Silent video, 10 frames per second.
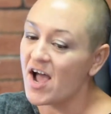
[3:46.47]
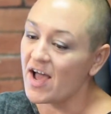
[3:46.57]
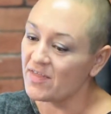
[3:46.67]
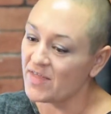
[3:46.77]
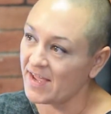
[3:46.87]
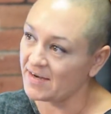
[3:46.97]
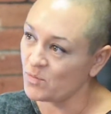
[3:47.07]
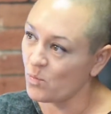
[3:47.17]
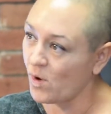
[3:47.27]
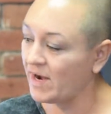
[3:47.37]
And
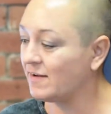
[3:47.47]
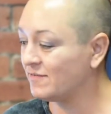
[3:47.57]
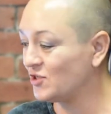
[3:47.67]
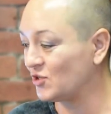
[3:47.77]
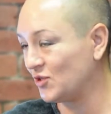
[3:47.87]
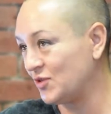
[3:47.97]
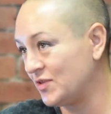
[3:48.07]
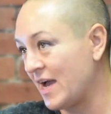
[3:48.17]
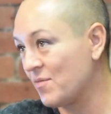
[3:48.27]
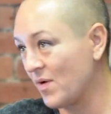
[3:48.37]
then when I've done
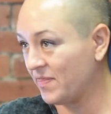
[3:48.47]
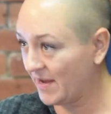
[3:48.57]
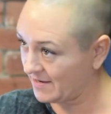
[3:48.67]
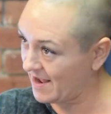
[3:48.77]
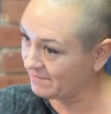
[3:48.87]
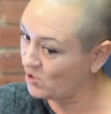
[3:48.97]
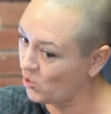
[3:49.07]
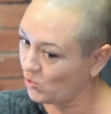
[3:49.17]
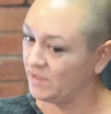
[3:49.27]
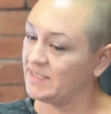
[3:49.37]
that one, then I've got
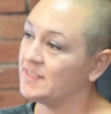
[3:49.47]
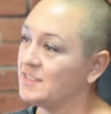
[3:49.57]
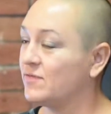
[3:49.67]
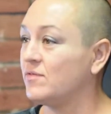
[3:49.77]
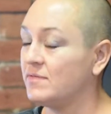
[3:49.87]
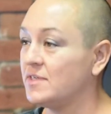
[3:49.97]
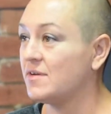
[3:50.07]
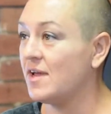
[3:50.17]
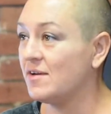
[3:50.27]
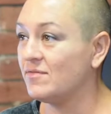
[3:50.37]
all these different
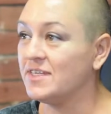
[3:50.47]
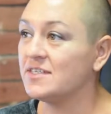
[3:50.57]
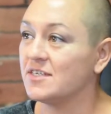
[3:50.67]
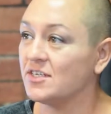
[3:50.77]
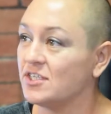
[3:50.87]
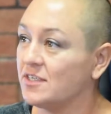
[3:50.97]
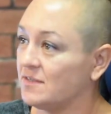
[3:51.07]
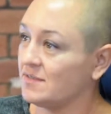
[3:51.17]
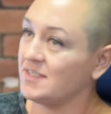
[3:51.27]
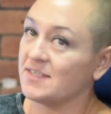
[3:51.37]
research
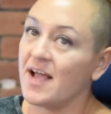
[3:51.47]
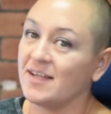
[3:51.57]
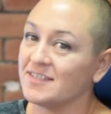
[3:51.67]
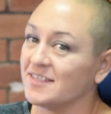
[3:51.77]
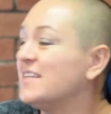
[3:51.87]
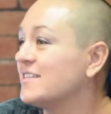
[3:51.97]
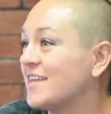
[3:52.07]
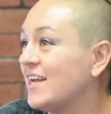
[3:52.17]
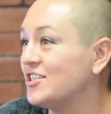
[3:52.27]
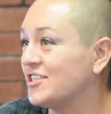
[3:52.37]
and designs and little
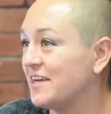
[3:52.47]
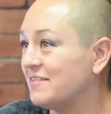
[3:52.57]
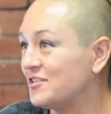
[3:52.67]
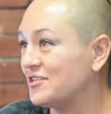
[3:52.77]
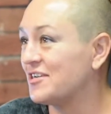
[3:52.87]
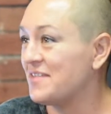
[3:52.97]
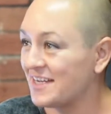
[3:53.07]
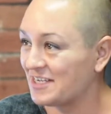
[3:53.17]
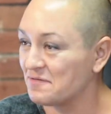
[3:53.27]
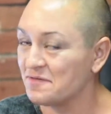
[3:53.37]
sketches that I've done so that I
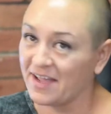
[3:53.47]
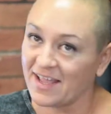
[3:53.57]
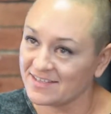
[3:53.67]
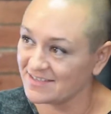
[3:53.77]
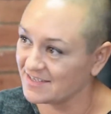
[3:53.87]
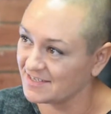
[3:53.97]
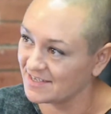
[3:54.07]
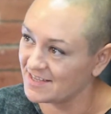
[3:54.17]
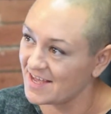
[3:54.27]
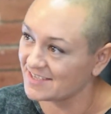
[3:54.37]
don't forget and things
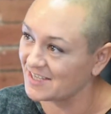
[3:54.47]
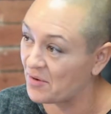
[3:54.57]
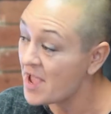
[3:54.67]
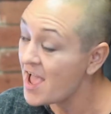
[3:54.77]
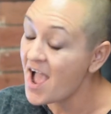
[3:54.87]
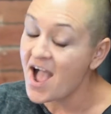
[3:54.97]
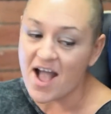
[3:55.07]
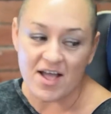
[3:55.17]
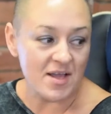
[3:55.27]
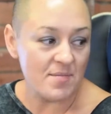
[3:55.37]
like that. So
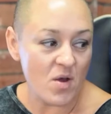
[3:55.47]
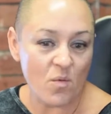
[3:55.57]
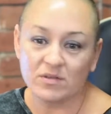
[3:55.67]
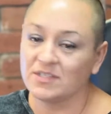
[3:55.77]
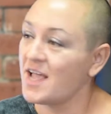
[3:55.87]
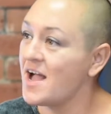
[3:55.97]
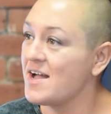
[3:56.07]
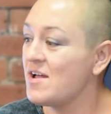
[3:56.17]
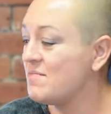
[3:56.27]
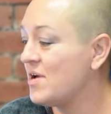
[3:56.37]

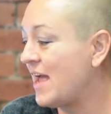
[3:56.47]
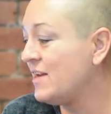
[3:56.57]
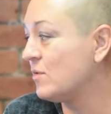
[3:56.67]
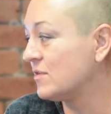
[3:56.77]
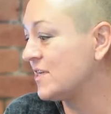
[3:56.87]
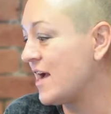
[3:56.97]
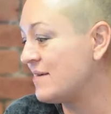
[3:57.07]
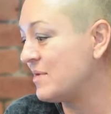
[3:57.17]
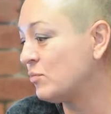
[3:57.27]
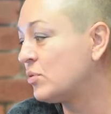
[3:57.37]
at any one
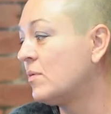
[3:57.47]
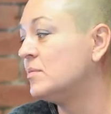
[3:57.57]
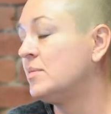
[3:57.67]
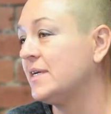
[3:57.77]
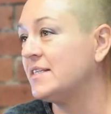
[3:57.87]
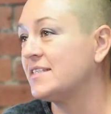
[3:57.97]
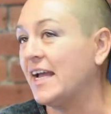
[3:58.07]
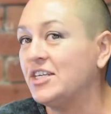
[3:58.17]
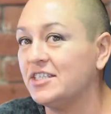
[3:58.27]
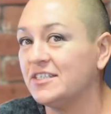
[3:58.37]
time, I'm probably
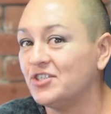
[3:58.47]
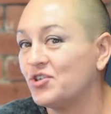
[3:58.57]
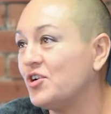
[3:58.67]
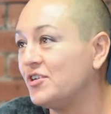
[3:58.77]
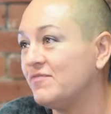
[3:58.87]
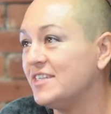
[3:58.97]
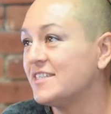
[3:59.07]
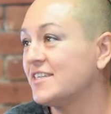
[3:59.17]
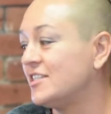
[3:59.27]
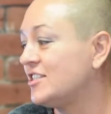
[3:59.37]
sketching and drawing and
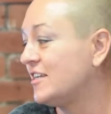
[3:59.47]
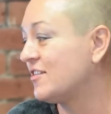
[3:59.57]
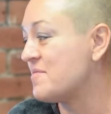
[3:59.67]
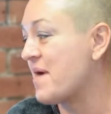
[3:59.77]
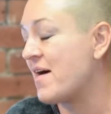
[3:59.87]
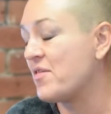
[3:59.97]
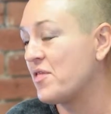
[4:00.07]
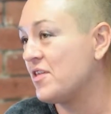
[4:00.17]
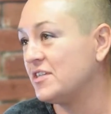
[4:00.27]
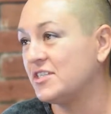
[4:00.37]
researching on about
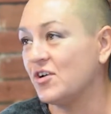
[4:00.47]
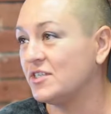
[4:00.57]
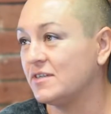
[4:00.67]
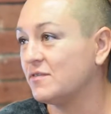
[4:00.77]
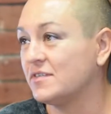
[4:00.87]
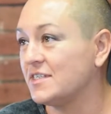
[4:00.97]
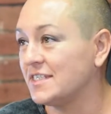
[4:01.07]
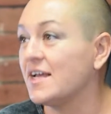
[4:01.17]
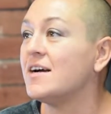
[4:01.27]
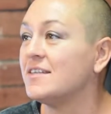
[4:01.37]
30 different
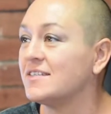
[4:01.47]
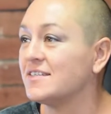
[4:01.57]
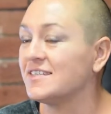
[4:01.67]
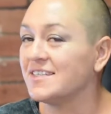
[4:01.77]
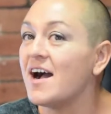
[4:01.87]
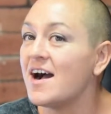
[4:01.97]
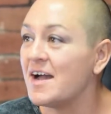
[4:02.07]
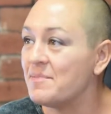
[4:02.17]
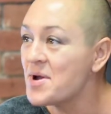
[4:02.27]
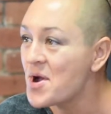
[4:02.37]
designs at a
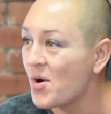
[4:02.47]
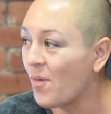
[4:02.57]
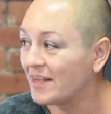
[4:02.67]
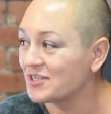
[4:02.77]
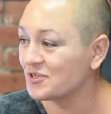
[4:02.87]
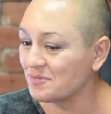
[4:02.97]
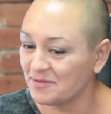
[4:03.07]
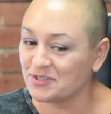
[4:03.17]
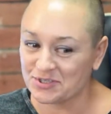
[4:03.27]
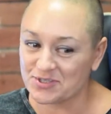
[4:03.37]
time, while some are
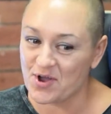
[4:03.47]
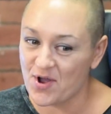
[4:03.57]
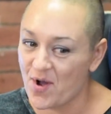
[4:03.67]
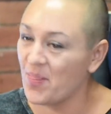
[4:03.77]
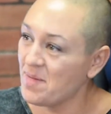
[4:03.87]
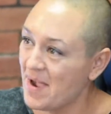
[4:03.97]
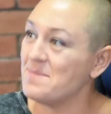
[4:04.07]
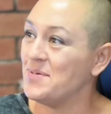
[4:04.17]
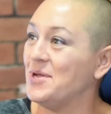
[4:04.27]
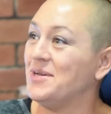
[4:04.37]
just on the
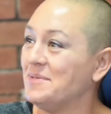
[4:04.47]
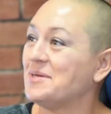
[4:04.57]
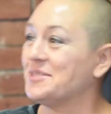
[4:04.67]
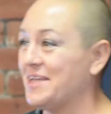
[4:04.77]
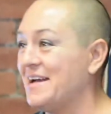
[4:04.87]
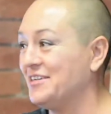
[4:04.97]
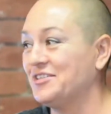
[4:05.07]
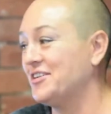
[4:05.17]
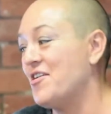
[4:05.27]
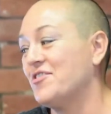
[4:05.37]
back burner because I
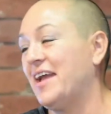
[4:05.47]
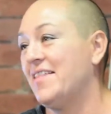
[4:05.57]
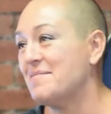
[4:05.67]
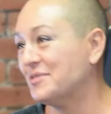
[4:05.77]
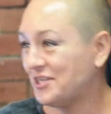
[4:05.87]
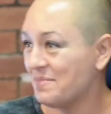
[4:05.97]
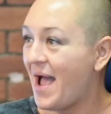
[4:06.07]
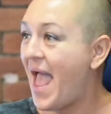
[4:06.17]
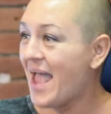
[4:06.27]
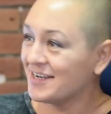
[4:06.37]
just can't get that much in my
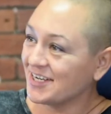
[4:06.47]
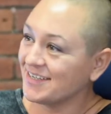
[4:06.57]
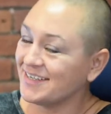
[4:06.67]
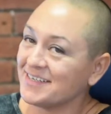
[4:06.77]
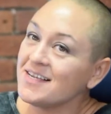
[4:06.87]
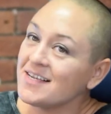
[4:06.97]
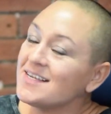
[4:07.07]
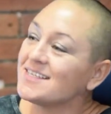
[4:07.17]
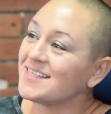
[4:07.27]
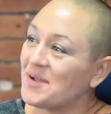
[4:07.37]
head.
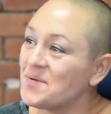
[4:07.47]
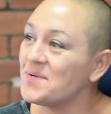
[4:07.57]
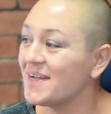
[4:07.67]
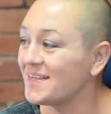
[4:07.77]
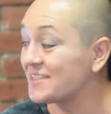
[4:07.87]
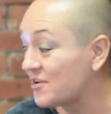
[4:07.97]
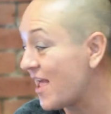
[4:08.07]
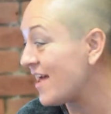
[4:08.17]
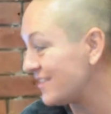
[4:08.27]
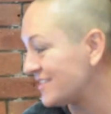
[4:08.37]
So
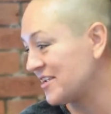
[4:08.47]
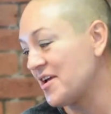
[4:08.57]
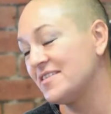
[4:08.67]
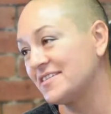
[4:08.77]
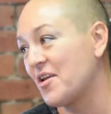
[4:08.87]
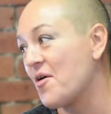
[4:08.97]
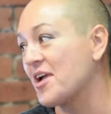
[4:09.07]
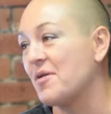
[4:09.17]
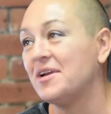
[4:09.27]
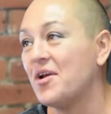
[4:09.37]
yeah, there's a lot
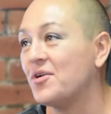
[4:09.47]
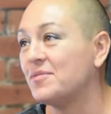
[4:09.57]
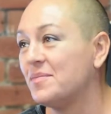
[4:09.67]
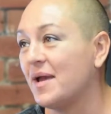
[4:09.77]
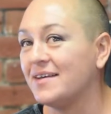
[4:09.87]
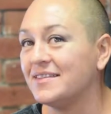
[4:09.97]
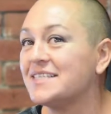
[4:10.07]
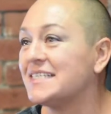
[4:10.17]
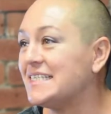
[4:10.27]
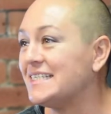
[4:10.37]
going on behind the
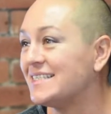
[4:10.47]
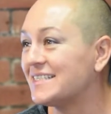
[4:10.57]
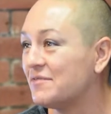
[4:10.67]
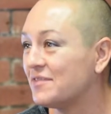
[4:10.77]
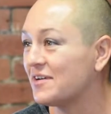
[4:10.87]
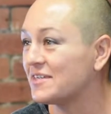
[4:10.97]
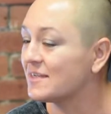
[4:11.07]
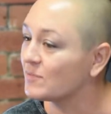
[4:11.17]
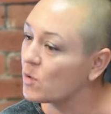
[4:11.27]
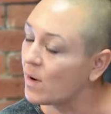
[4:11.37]
scenes, even though I
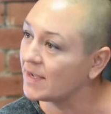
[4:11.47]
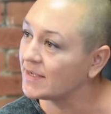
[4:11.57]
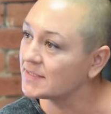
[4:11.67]
seem quiet.